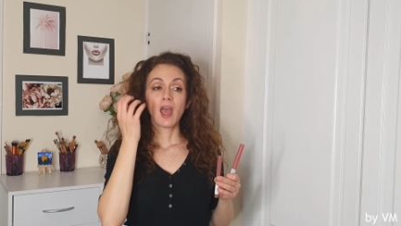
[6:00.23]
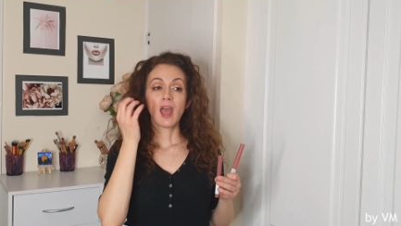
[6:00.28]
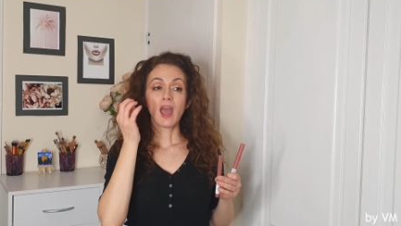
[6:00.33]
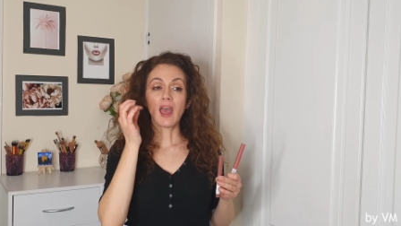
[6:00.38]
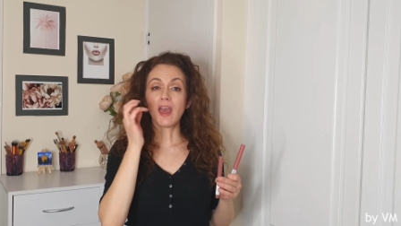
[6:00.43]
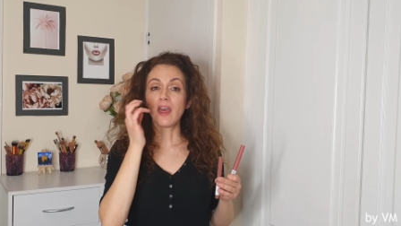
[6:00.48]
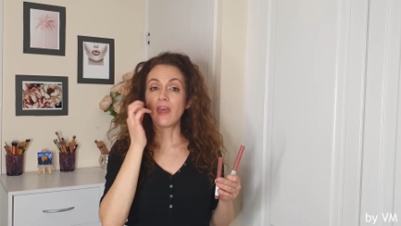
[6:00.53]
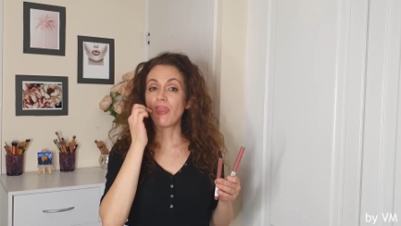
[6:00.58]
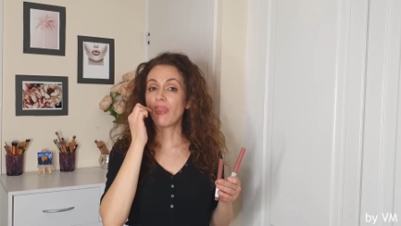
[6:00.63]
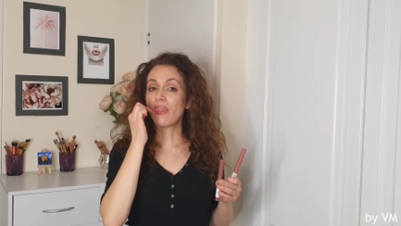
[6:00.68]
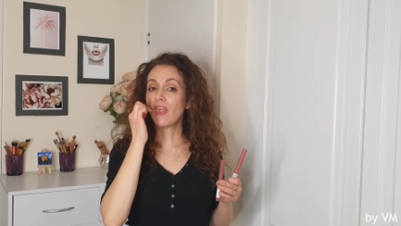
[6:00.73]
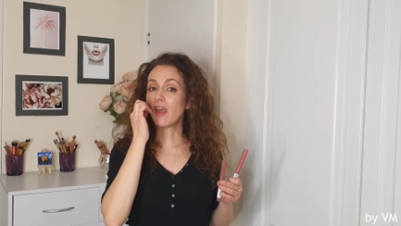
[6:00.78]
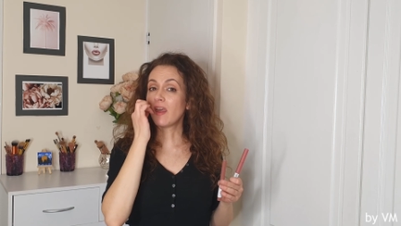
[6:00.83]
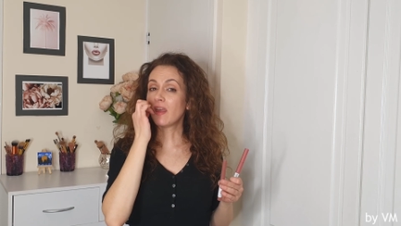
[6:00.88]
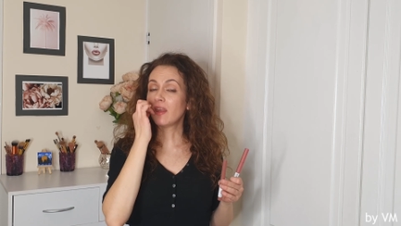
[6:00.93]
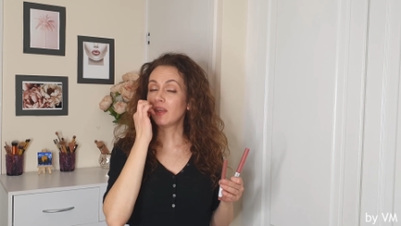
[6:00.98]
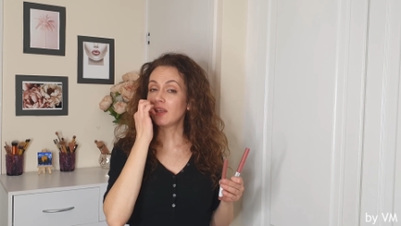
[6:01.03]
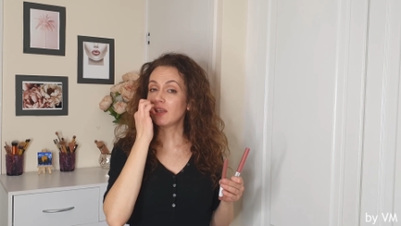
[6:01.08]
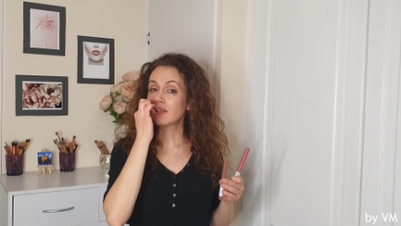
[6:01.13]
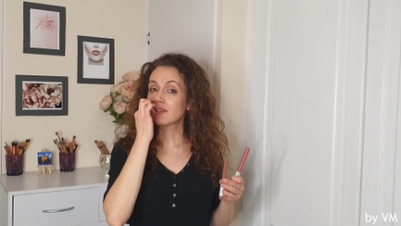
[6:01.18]
and
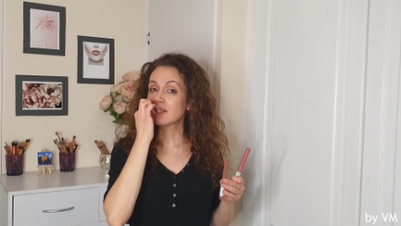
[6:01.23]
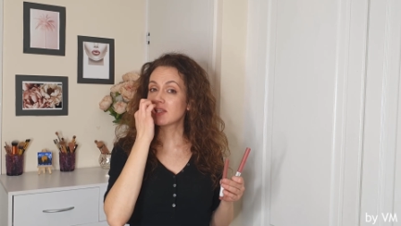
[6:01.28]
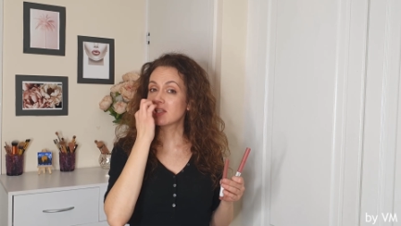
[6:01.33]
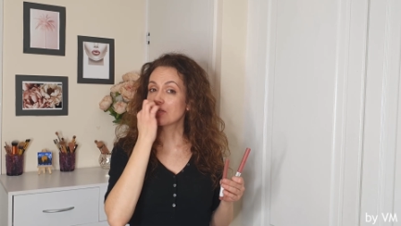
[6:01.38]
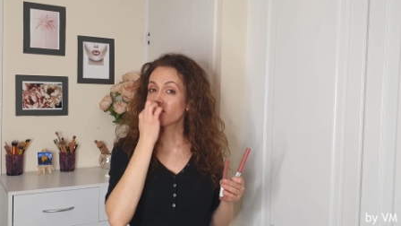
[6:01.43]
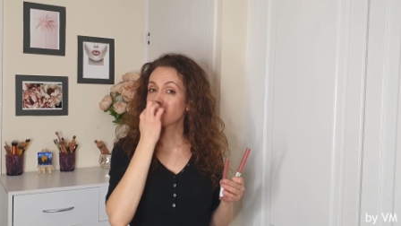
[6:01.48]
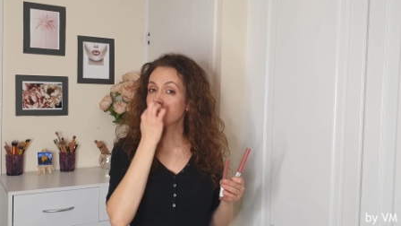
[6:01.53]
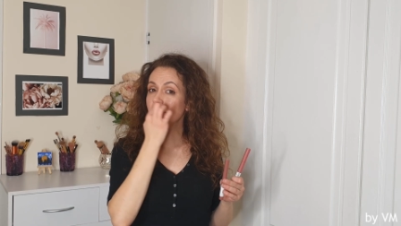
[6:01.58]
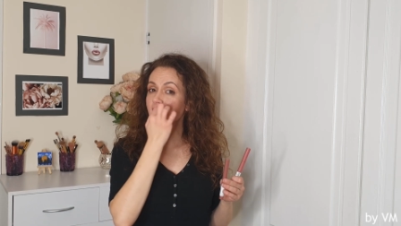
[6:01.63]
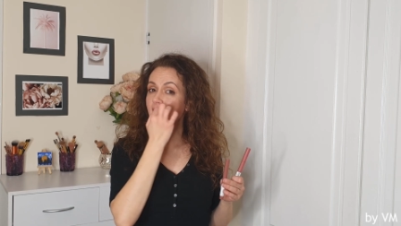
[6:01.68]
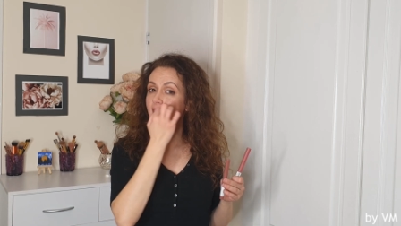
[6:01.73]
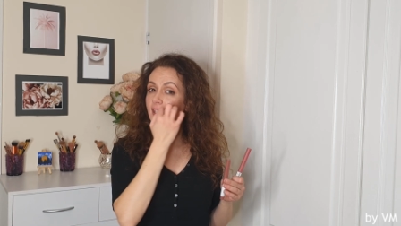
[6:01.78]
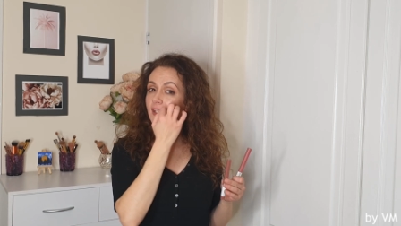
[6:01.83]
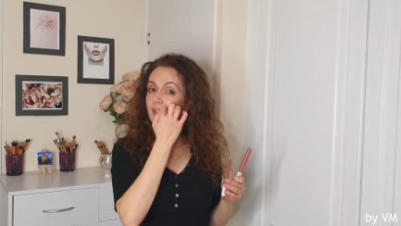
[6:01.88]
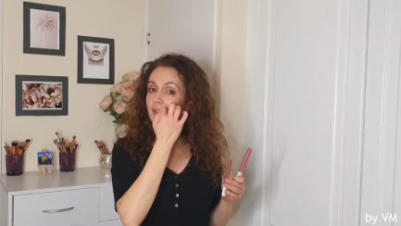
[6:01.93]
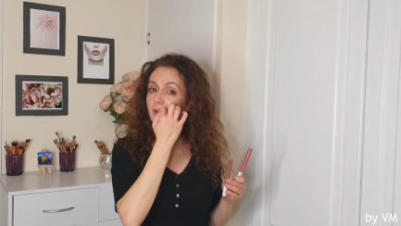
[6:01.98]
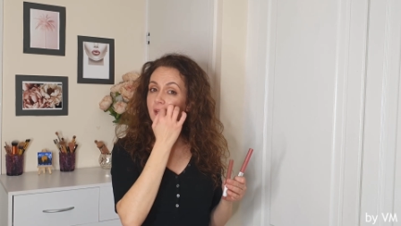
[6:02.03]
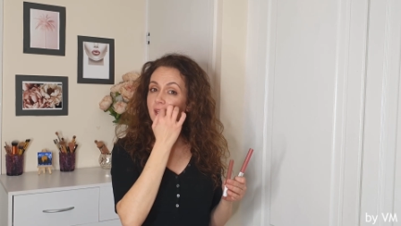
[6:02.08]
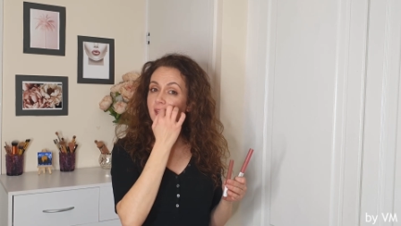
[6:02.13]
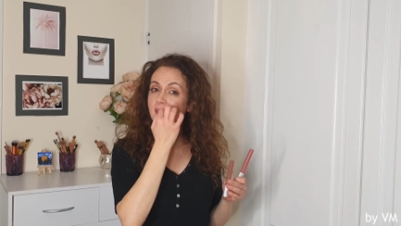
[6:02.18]
then it starts
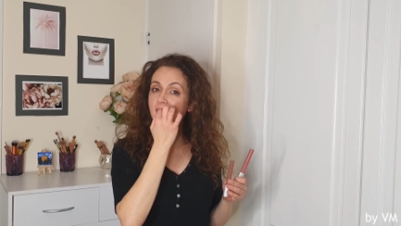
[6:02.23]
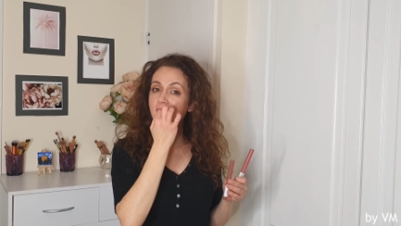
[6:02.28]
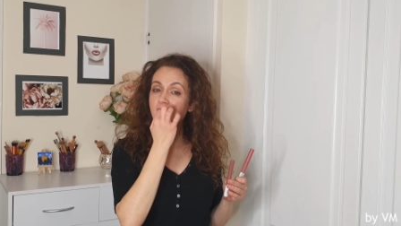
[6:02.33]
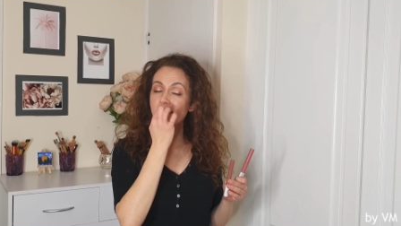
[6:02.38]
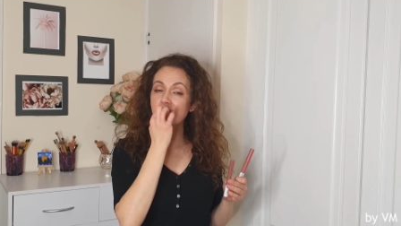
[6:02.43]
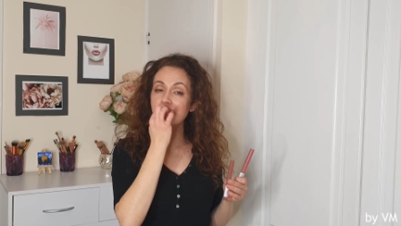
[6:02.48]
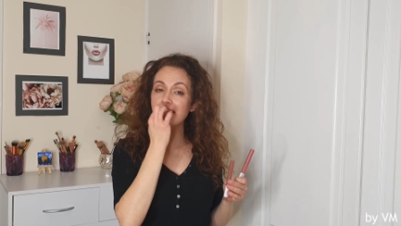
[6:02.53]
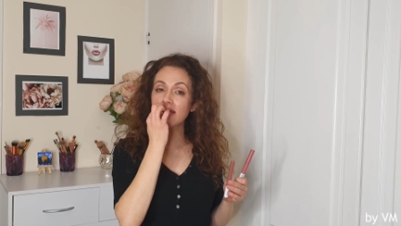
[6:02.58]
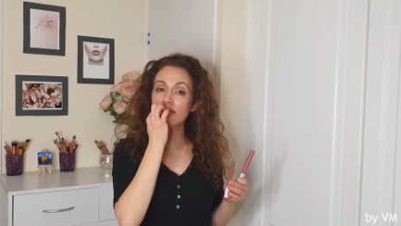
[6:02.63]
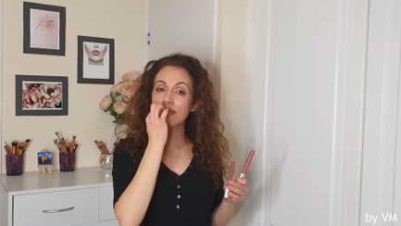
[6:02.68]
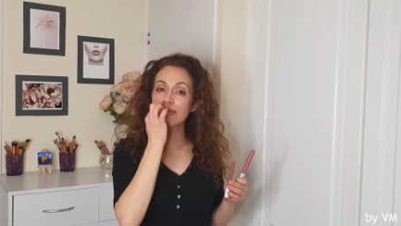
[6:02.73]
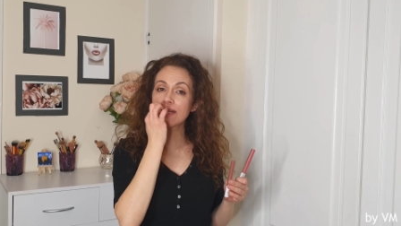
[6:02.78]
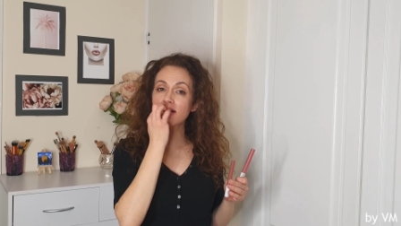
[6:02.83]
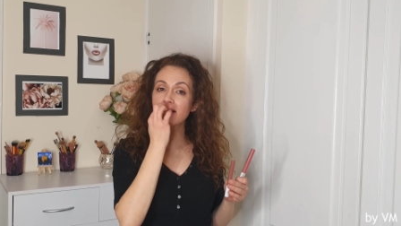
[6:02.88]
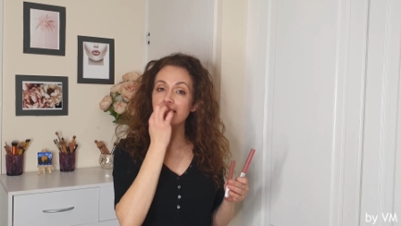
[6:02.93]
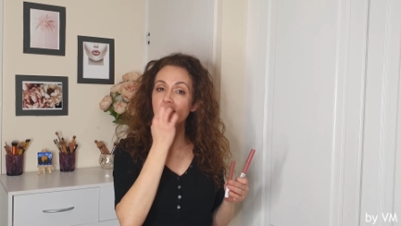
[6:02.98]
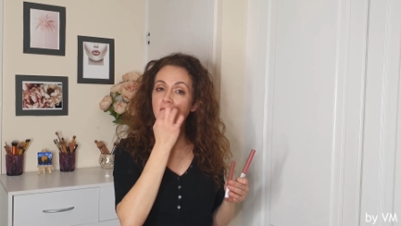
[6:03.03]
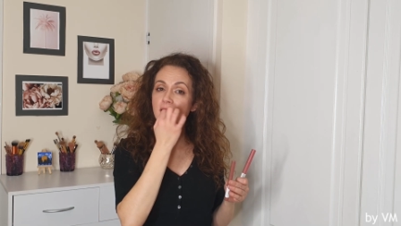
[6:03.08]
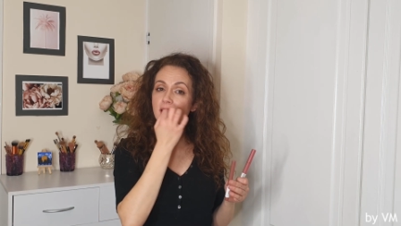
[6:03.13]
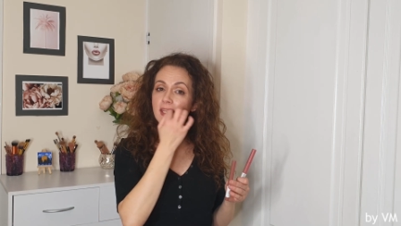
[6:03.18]
creasing
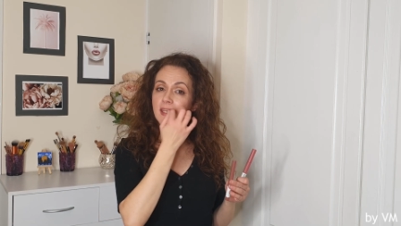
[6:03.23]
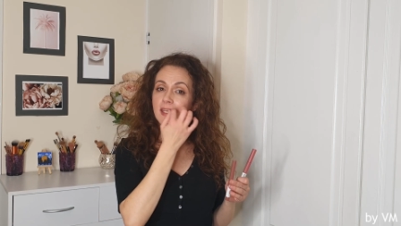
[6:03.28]
here